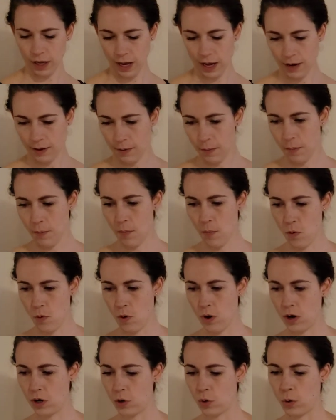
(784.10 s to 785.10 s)
at
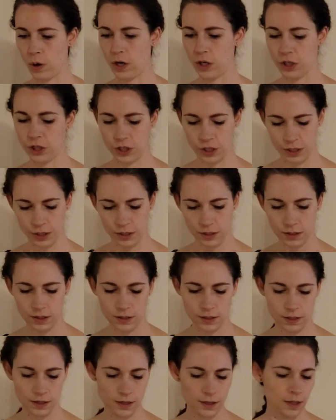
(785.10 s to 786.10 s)
more
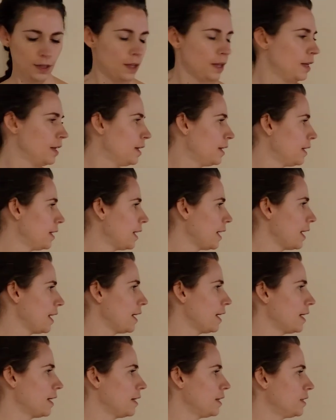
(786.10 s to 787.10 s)
questions.
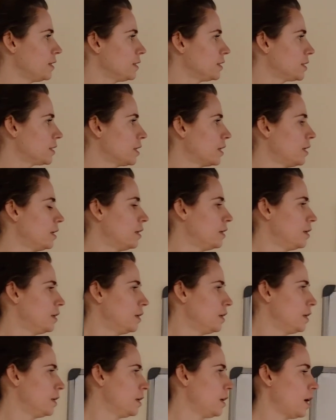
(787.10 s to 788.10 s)
And
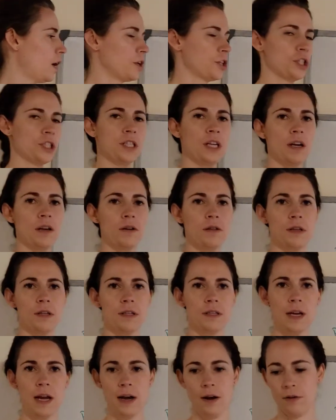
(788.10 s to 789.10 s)
I'll just tell you this
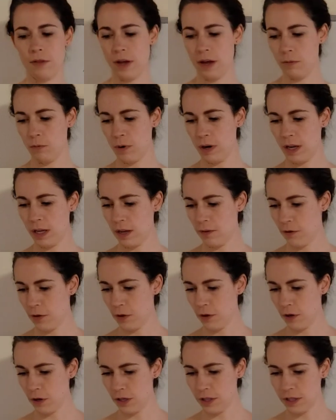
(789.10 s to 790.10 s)
now, that when I give you
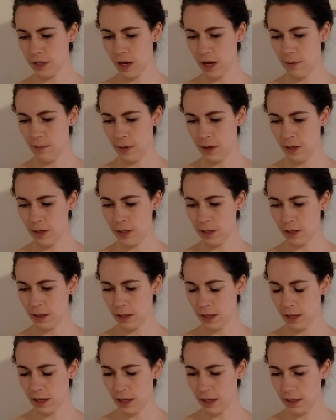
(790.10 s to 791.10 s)
your assignment at
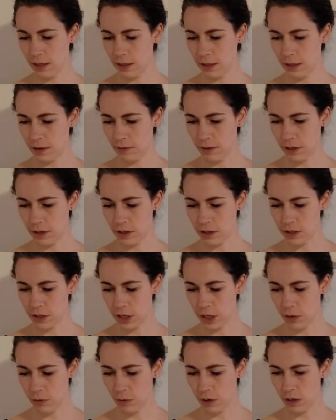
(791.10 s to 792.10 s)
the end of this
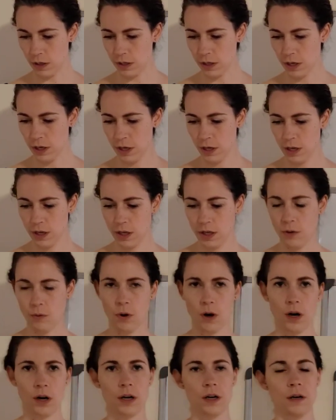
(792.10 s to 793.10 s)
unit, you
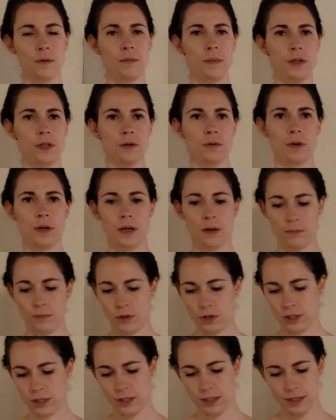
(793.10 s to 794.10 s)
are going to be doing number
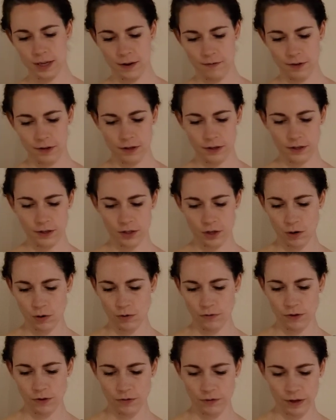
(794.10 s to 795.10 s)
7. So
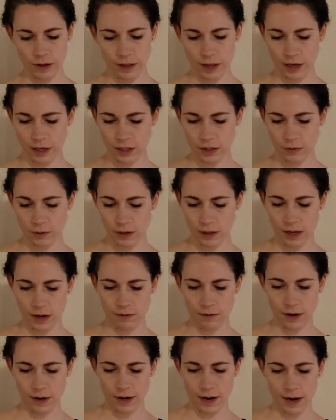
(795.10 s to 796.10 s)
if you feel like doing that
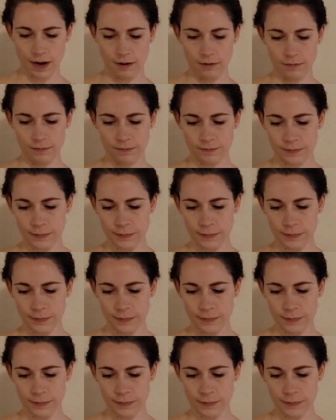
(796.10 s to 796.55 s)
right now,